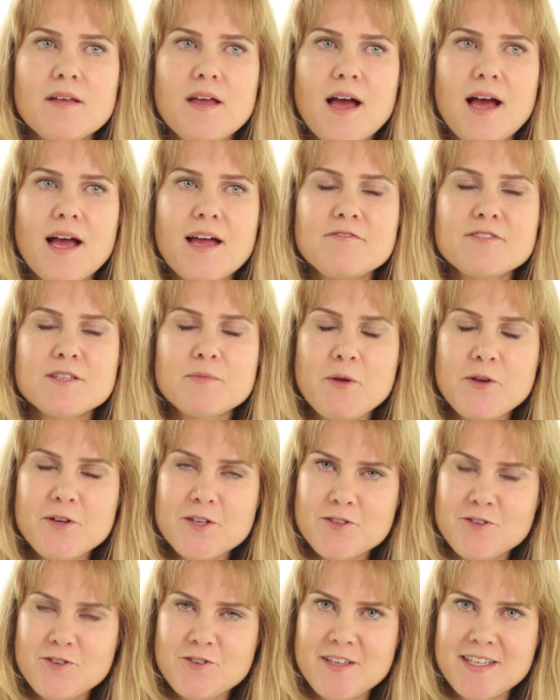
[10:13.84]
I've
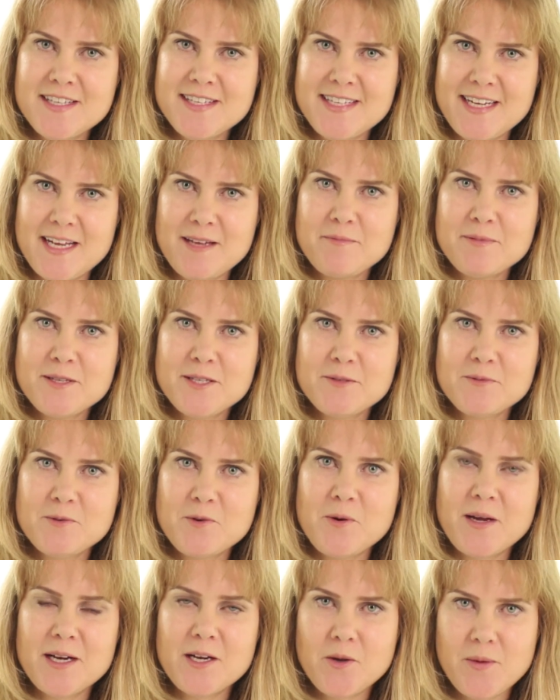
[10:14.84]
spoken through these steps
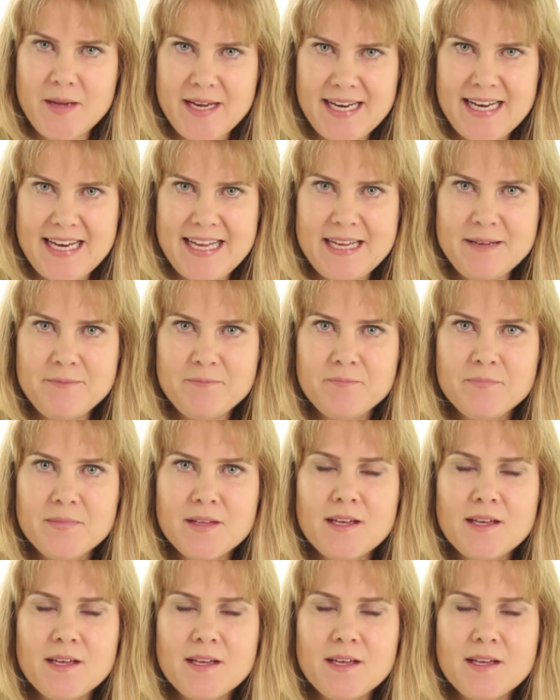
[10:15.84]
quite quickly,